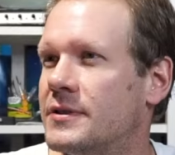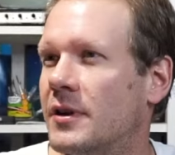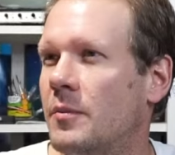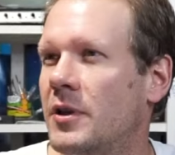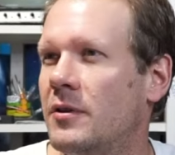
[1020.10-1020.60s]
a
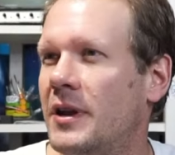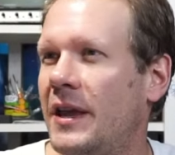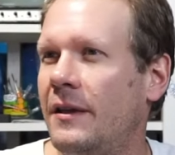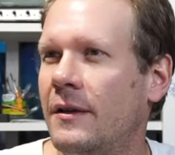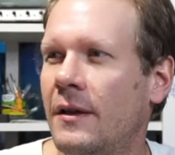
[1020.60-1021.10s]

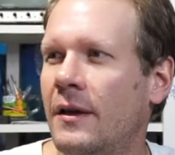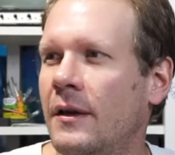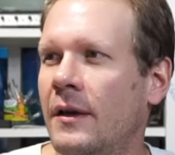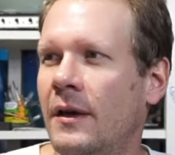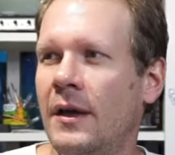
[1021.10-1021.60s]
community
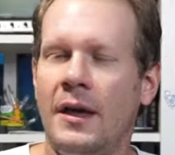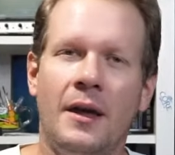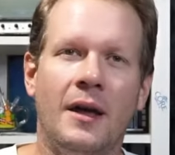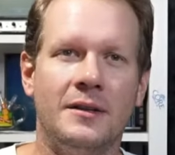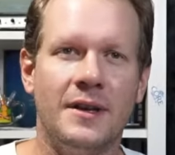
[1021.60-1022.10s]

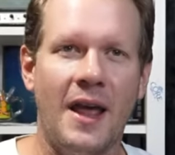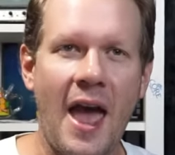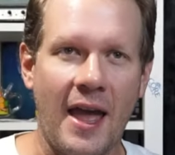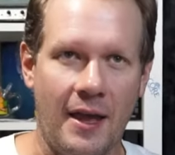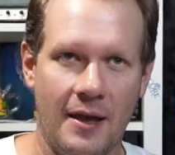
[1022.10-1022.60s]
and
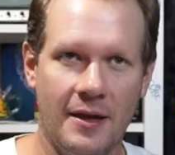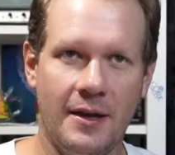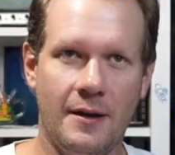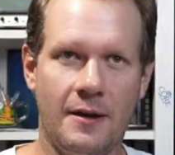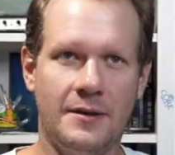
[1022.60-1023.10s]
today,
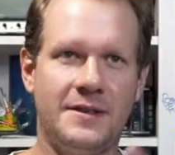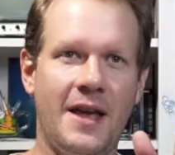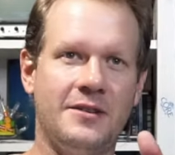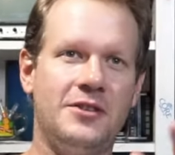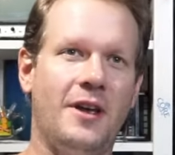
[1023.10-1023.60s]

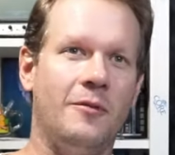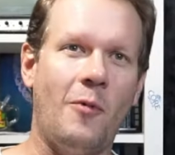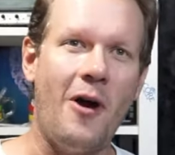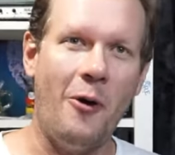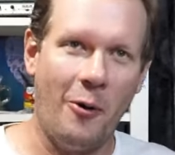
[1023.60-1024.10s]
sex shit.
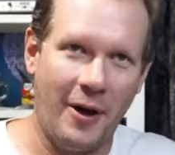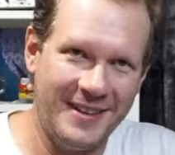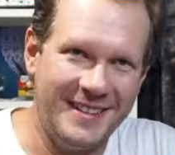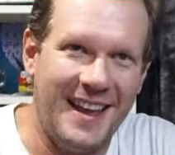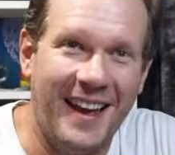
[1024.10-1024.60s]
Whoa,
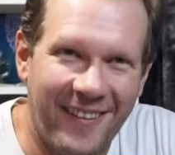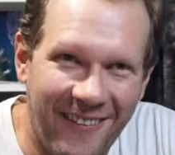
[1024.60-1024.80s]
yeah.